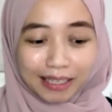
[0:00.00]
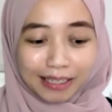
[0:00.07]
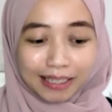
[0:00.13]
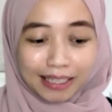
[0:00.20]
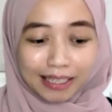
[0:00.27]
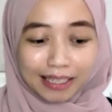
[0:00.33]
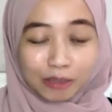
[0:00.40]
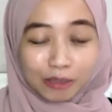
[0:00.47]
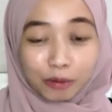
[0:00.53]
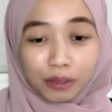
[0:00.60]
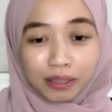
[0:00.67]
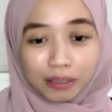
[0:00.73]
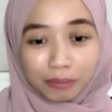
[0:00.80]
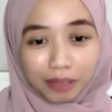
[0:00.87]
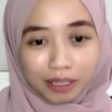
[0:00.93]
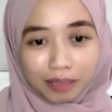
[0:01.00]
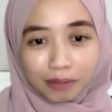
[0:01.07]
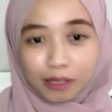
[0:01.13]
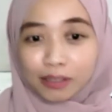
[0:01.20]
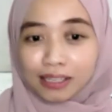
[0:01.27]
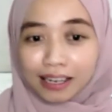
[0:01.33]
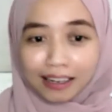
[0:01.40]
it's worth the money,
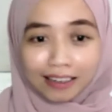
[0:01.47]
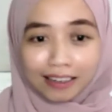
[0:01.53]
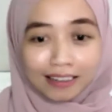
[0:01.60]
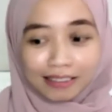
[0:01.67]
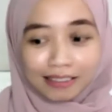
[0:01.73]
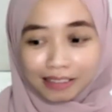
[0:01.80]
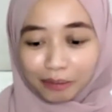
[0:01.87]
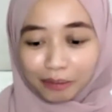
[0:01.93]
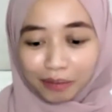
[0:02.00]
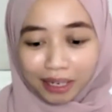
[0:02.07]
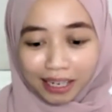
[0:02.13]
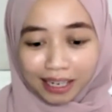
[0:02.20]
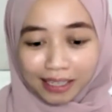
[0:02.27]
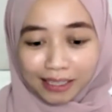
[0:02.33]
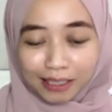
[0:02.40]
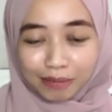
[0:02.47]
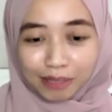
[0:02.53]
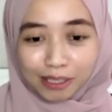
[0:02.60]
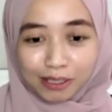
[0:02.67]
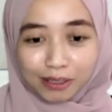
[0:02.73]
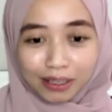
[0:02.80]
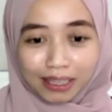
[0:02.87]
because I understand my item
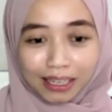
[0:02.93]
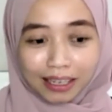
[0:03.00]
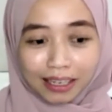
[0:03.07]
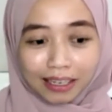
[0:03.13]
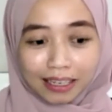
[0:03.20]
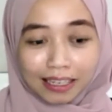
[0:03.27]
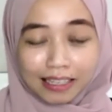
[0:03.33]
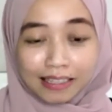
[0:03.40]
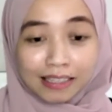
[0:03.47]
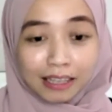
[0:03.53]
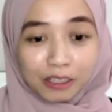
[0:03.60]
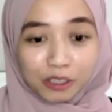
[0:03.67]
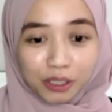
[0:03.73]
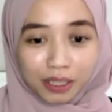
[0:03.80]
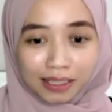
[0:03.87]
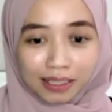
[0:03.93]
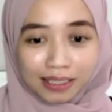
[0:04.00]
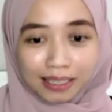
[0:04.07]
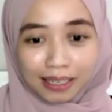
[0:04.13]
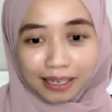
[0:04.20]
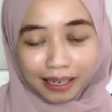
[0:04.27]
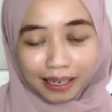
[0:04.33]
is not like essentials,
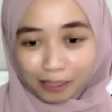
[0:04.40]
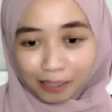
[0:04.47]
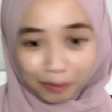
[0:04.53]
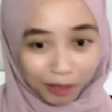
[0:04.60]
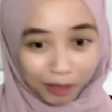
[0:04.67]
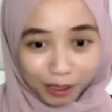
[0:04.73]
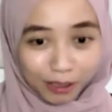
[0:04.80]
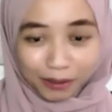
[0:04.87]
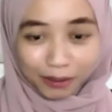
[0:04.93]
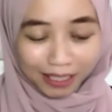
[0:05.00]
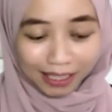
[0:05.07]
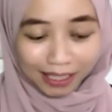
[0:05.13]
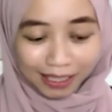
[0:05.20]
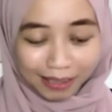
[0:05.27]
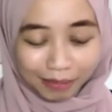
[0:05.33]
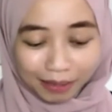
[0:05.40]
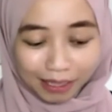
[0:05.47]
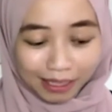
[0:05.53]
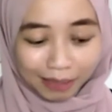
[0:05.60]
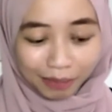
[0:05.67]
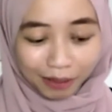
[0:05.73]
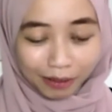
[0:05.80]
especially during
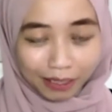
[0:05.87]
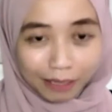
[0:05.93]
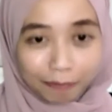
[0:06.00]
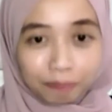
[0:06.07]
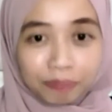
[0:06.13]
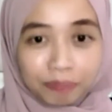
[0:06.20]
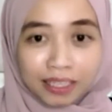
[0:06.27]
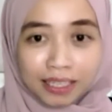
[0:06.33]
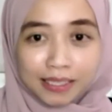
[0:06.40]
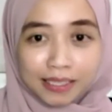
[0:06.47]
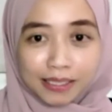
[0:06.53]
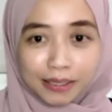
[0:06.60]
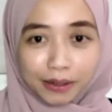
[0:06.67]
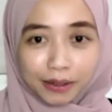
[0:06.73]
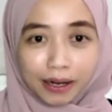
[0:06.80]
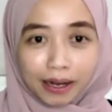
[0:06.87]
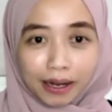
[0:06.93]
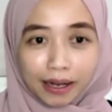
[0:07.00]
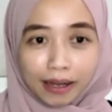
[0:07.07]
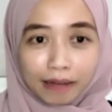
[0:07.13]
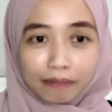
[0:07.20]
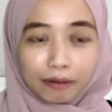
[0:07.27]
this period. So
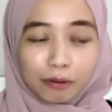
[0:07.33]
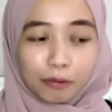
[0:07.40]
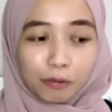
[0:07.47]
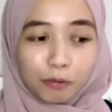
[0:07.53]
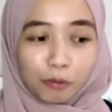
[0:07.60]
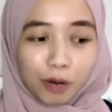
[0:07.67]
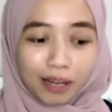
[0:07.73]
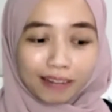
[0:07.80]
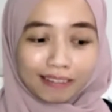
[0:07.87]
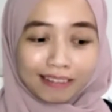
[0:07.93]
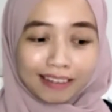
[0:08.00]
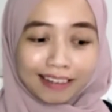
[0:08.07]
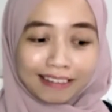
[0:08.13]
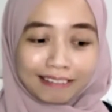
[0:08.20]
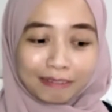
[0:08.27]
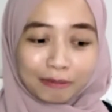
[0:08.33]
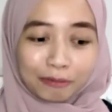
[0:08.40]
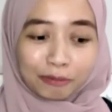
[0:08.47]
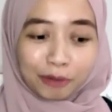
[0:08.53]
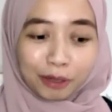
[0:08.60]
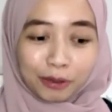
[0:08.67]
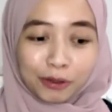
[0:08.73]
having one that
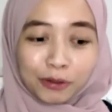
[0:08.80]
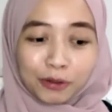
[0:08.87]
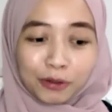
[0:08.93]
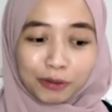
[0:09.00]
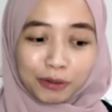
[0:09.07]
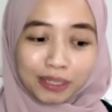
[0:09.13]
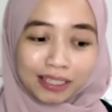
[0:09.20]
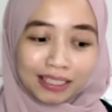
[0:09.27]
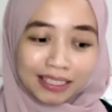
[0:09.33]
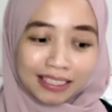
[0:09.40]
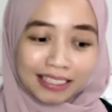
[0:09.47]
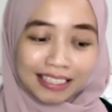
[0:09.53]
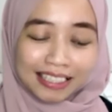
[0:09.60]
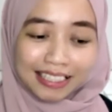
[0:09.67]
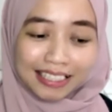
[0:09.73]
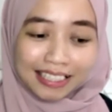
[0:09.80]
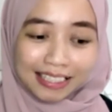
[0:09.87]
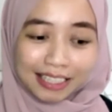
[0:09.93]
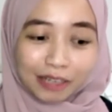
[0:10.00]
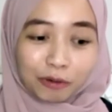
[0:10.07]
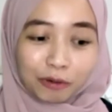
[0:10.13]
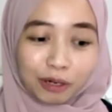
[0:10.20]
when you create one
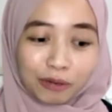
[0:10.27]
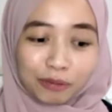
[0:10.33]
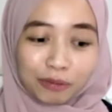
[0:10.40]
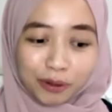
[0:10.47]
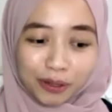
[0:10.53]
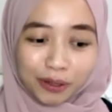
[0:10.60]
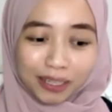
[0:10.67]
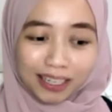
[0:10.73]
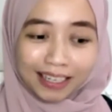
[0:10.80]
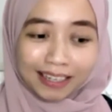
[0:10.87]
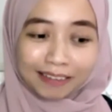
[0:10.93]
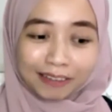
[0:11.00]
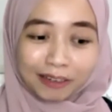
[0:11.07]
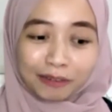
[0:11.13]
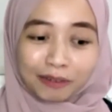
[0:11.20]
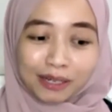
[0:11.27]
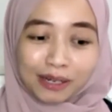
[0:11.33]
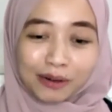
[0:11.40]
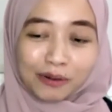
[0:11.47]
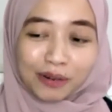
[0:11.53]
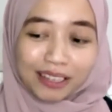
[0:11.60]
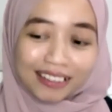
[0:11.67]
design, one product, and they
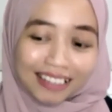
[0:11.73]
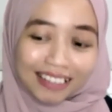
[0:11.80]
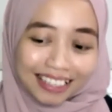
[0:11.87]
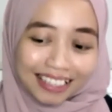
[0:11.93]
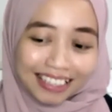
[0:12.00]
really want it,